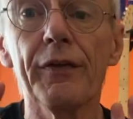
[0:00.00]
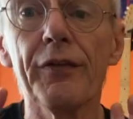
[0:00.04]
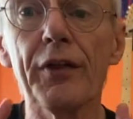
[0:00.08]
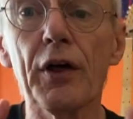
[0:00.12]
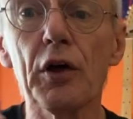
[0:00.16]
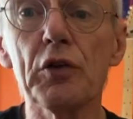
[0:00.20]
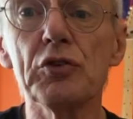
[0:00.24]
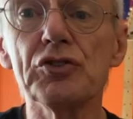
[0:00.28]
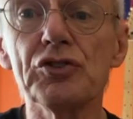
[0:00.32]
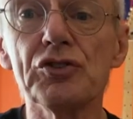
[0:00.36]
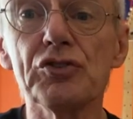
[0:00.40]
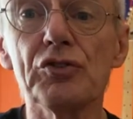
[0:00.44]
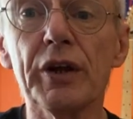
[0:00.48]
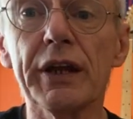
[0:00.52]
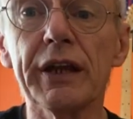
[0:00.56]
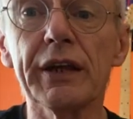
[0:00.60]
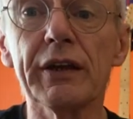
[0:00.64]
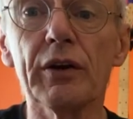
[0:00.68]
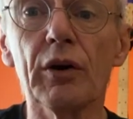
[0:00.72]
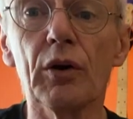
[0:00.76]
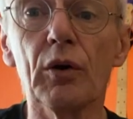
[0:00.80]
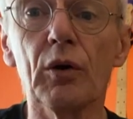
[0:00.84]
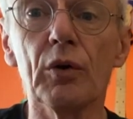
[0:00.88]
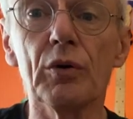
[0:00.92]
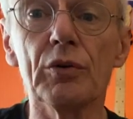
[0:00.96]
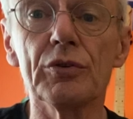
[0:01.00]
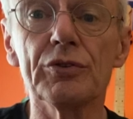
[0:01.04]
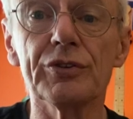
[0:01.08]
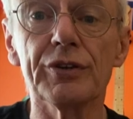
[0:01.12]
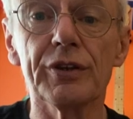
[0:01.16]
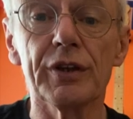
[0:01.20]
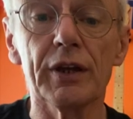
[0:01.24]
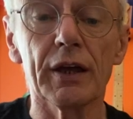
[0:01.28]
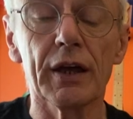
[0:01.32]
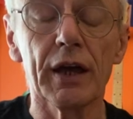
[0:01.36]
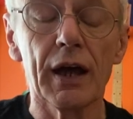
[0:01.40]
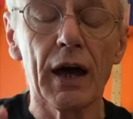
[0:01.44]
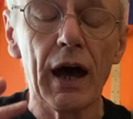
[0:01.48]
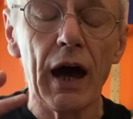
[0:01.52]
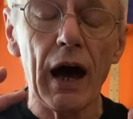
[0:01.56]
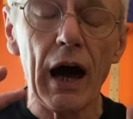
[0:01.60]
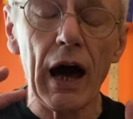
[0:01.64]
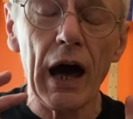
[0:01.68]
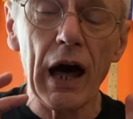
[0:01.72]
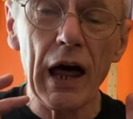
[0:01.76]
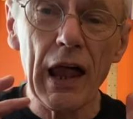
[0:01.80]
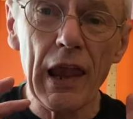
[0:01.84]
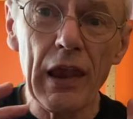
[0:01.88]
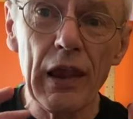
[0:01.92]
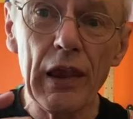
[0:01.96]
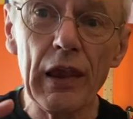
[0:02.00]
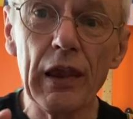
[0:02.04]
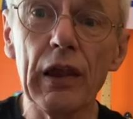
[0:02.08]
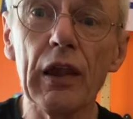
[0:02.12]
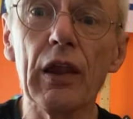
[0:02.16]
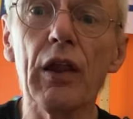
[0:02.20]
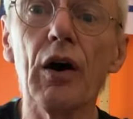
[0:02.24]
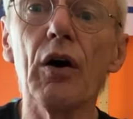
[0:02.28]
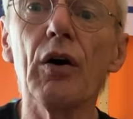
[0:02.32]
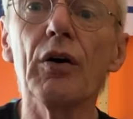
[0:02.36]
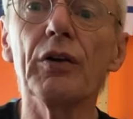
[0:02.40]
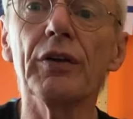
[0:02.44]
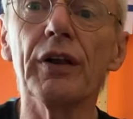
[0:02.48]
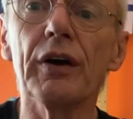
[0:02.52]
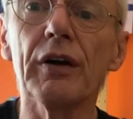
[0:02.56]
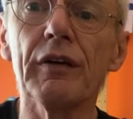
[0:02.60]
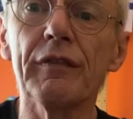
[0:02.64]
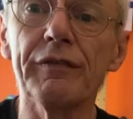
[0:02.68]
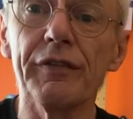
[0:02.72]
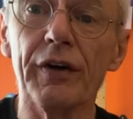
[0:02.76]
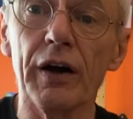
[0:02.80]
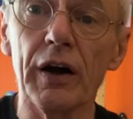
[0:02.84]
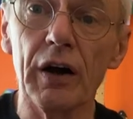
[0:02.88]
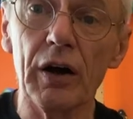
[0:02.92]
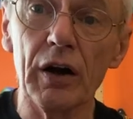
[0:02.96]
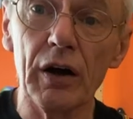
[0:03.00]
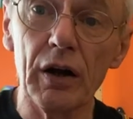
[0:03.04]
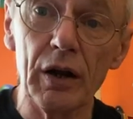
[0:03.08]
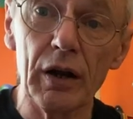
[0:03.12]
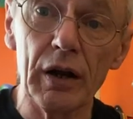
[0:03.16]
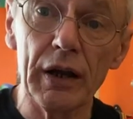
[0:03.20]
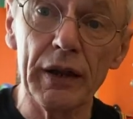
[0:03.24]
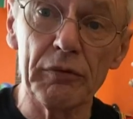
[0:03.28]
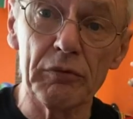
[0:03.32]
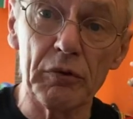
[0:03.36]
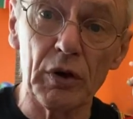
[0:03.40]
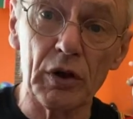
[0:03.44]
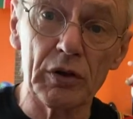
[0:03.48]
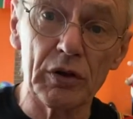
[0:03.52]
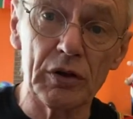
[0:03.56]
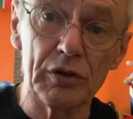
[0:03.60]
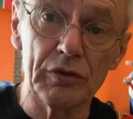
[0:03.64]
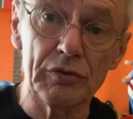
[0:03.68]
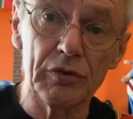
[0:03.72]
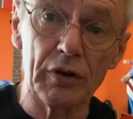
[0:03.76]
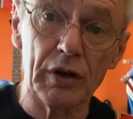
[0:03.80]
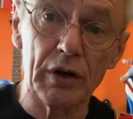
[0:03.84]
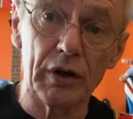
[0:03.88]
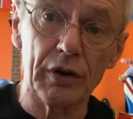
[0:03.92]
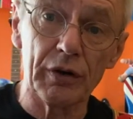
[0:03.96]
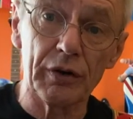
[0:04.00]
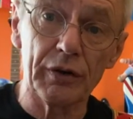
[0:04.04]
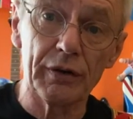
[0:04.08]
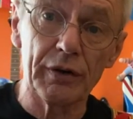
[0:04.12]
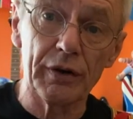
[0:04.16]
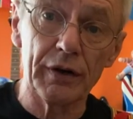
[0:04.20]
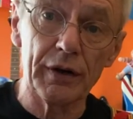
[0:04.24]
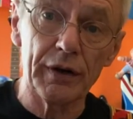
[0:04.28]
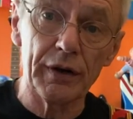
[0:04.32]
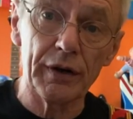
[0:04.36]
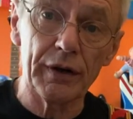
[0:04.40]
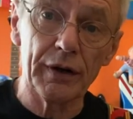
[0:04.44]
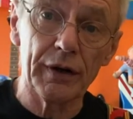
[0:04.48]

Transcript: Those three chords. A lot of early rock and roll